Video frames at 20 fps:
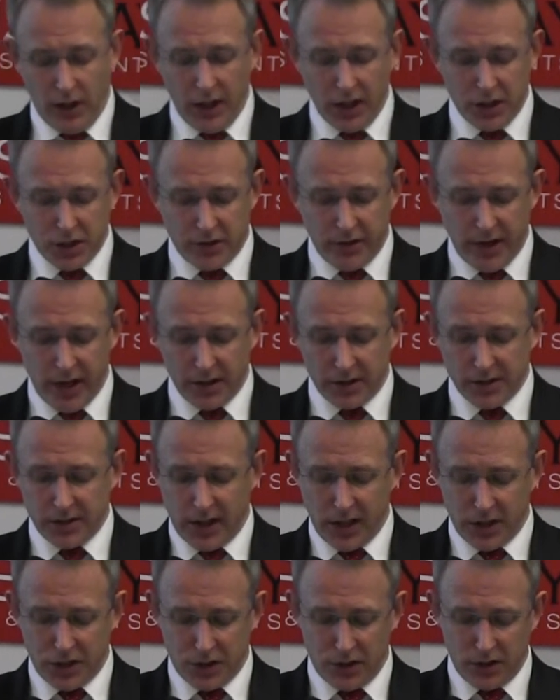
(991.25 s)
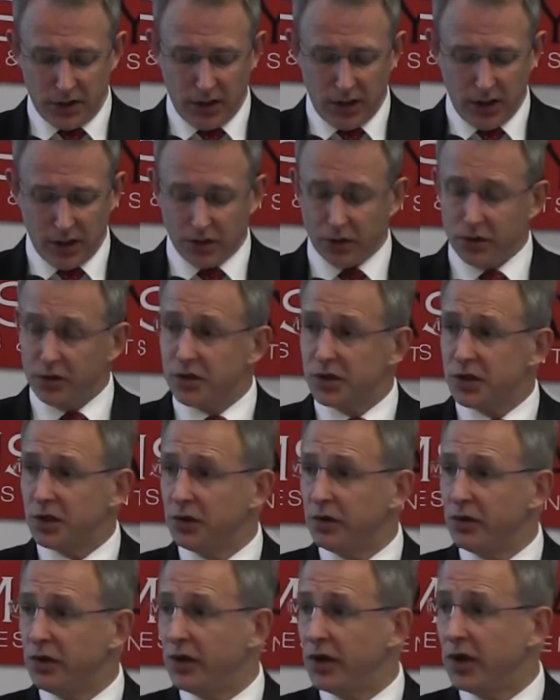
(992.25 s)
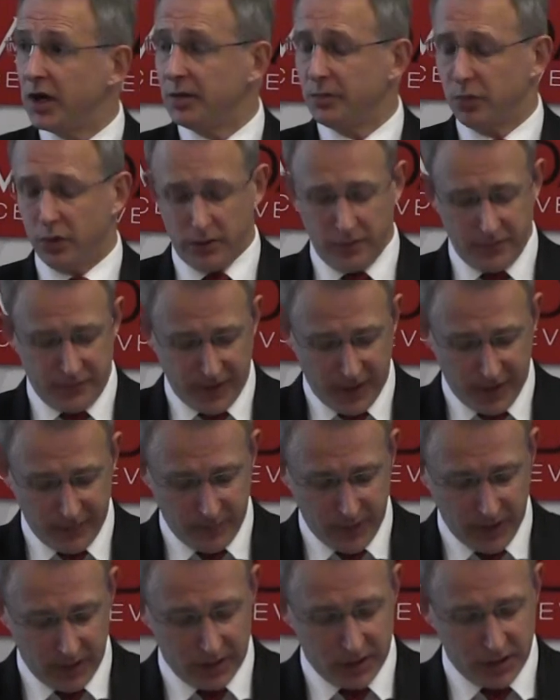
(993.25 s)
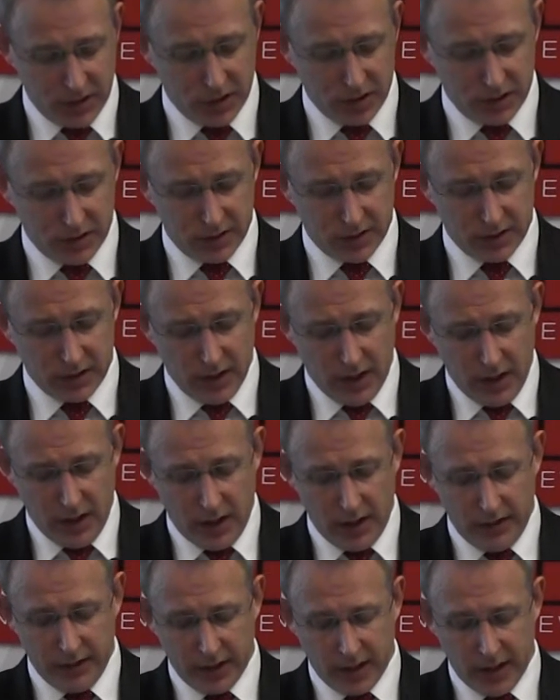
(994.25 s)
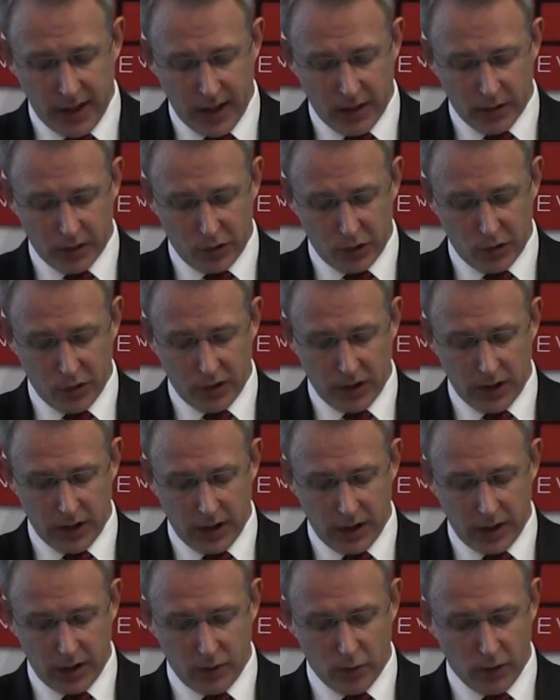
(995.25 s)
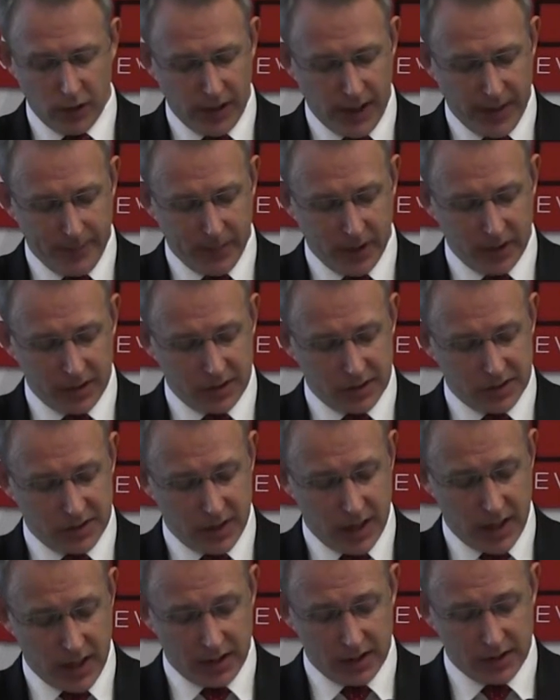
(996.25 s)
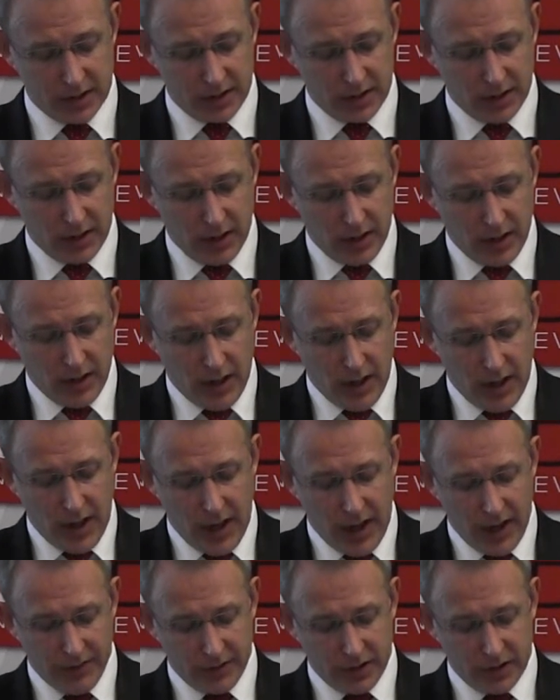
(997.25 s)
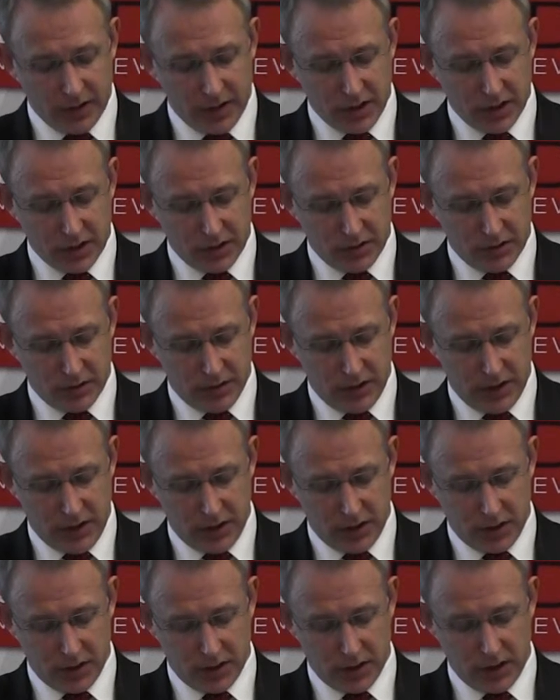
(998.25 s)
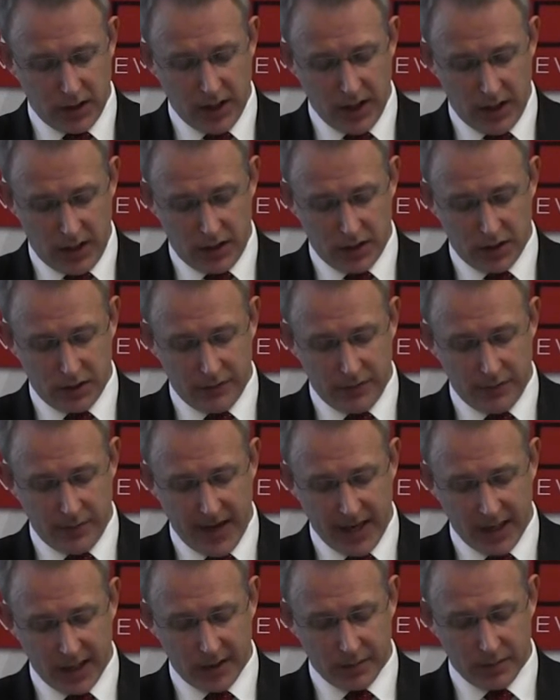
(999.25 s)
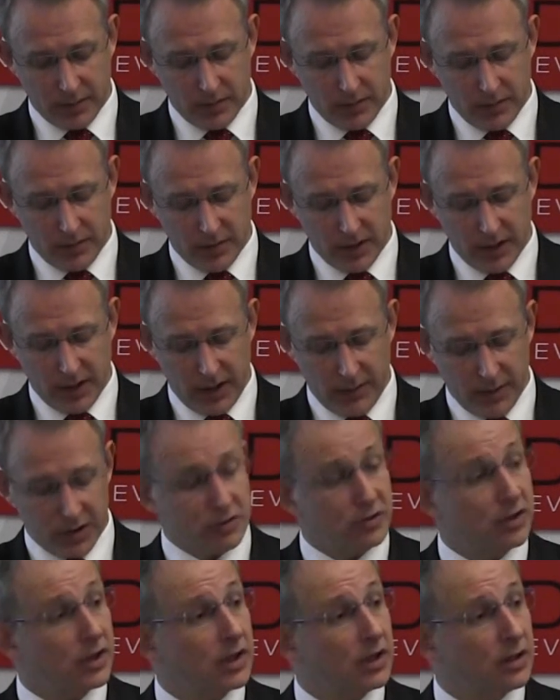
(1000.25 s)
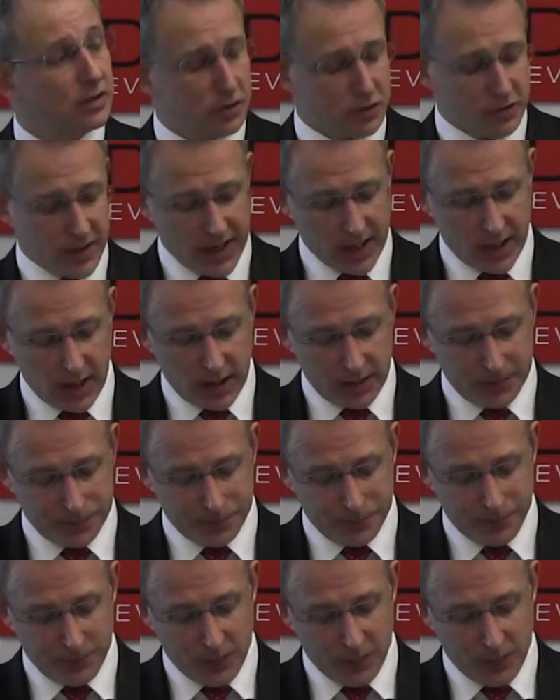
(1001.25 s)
Each ground station includes two 13.5-metre dishes, and the Kalgoorlie and Wollumla sites have an additional dish each for backup, telemetry and tracking.